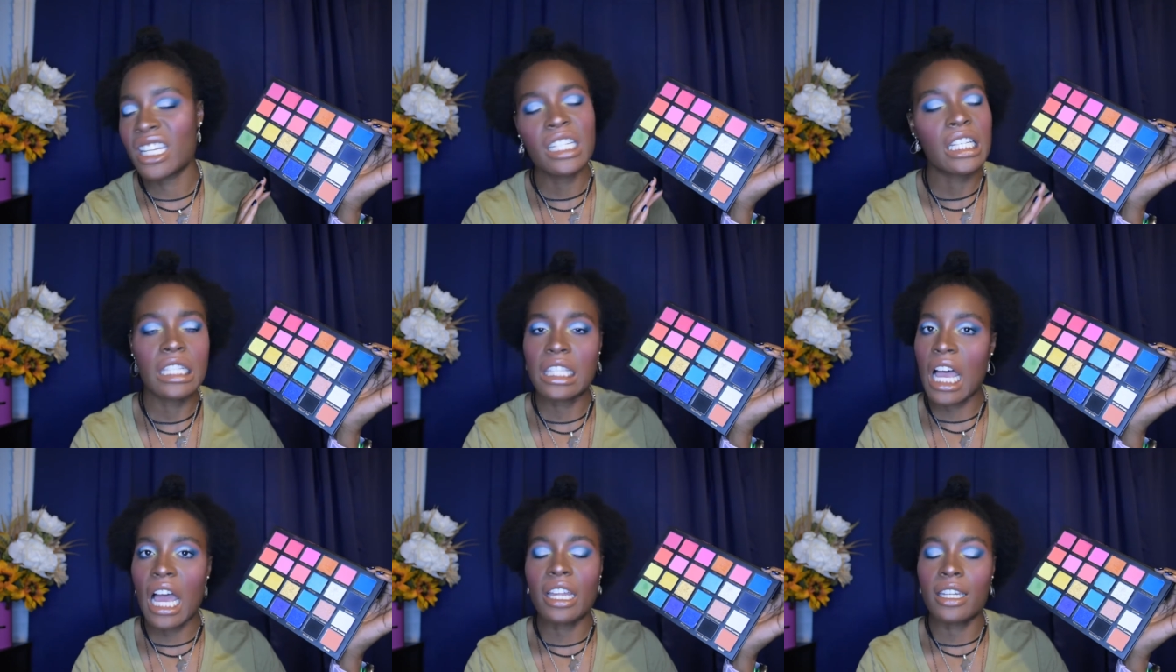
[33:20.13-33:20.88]
It's just
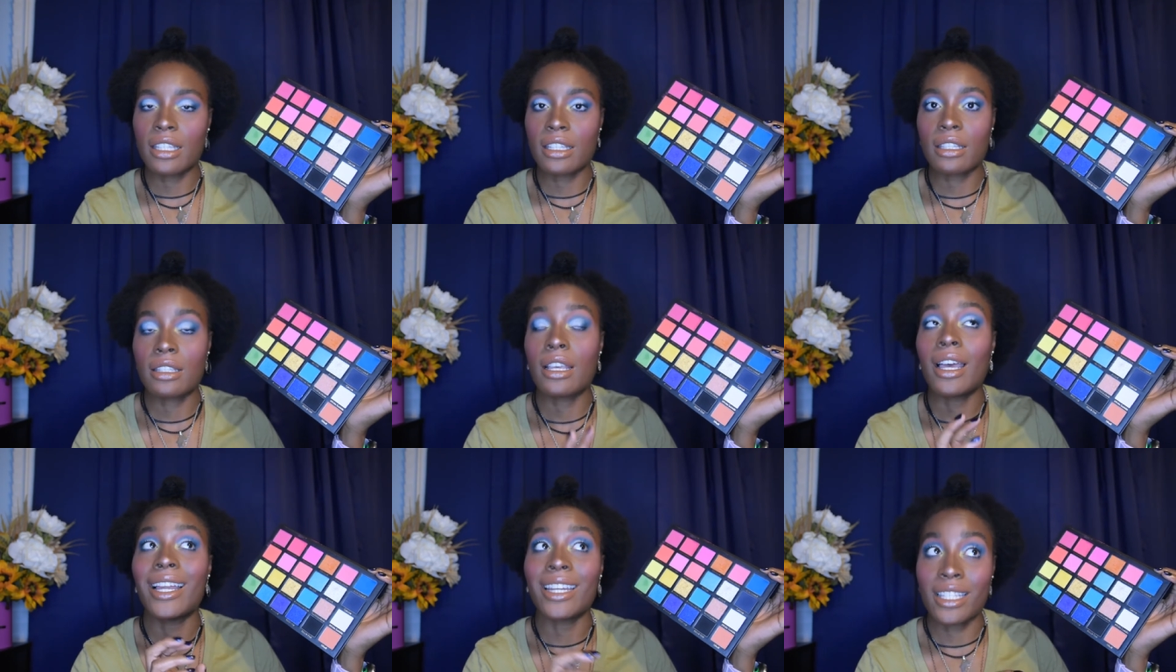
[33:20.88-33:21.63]
not a, necess
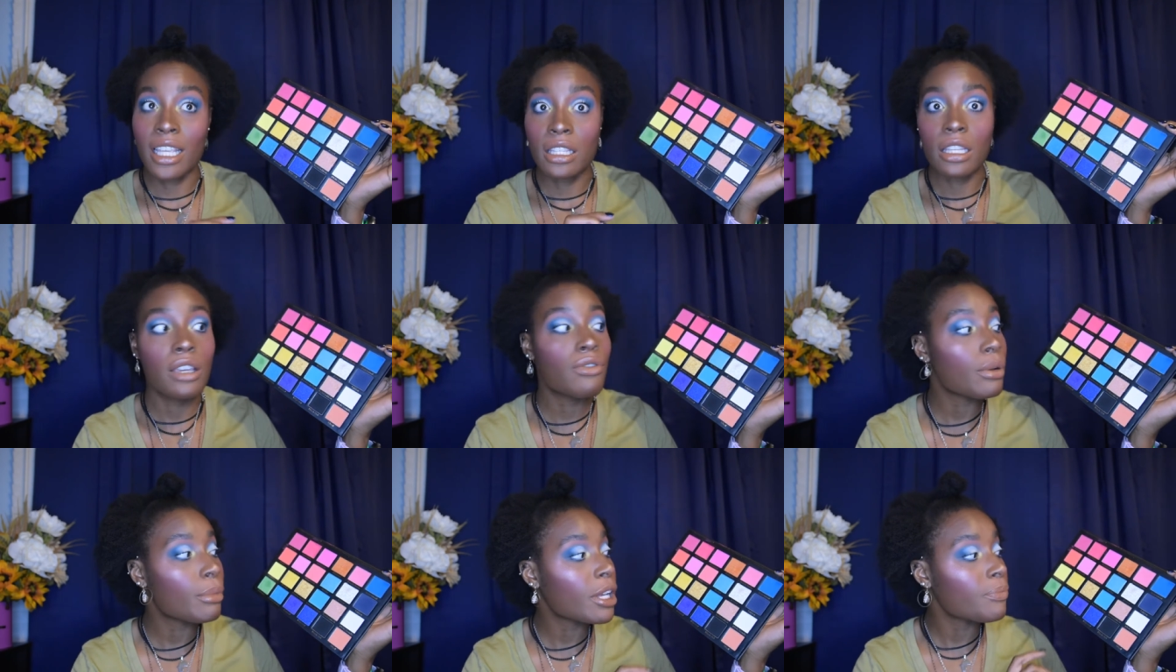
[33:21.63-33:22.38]
a necessity
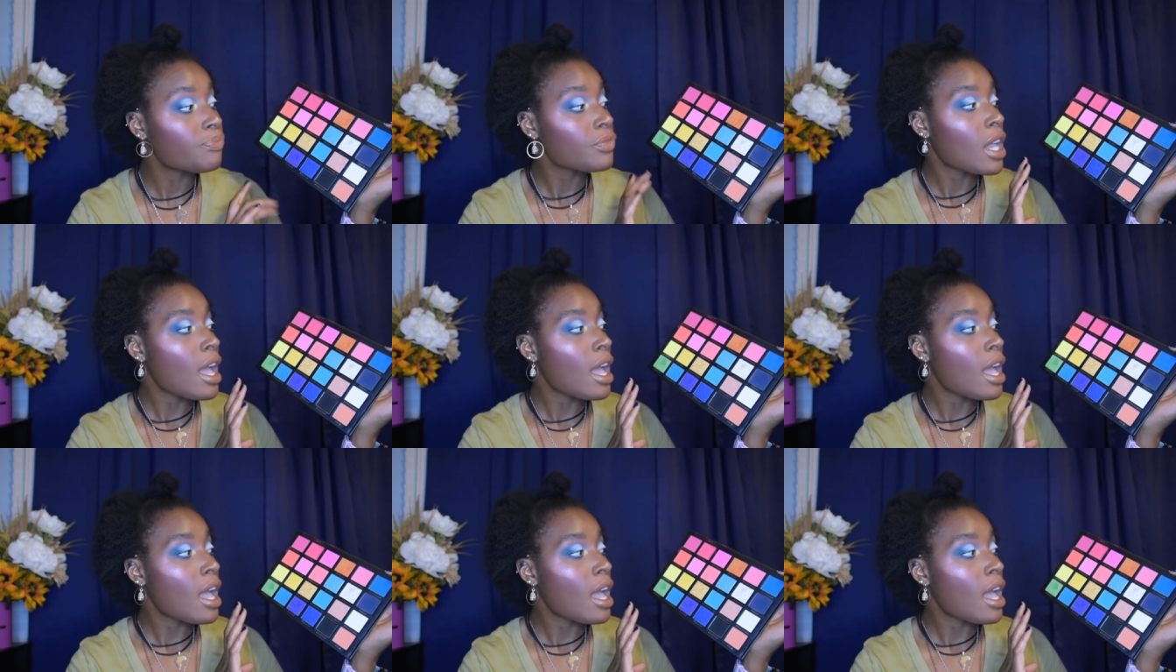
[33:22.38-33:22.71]
for me.